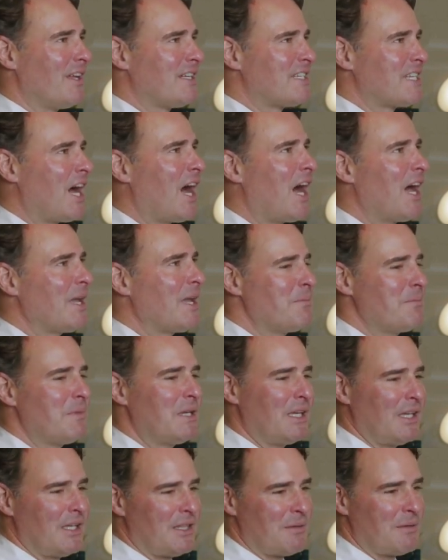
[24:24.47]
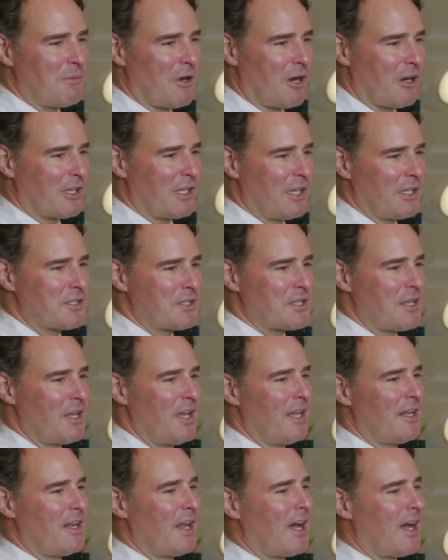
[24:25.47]
time in the markets,
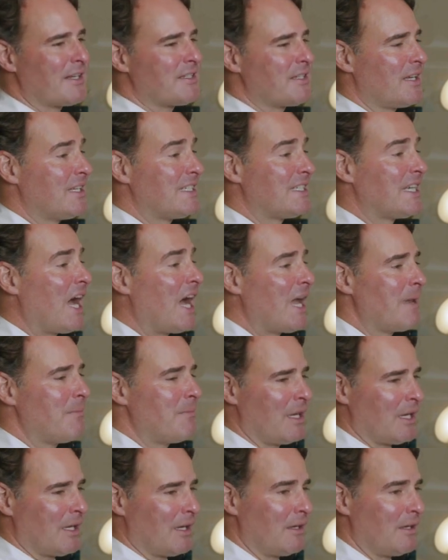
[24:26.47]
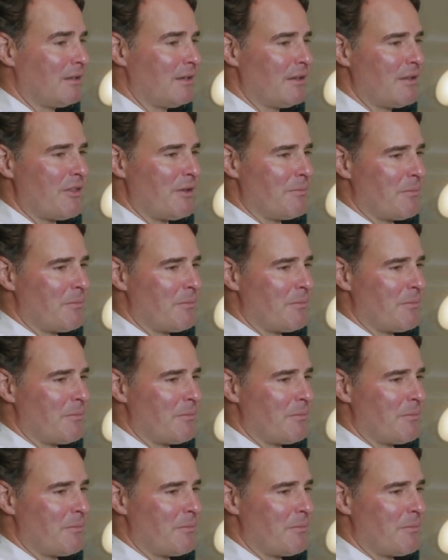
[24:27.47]
not timing the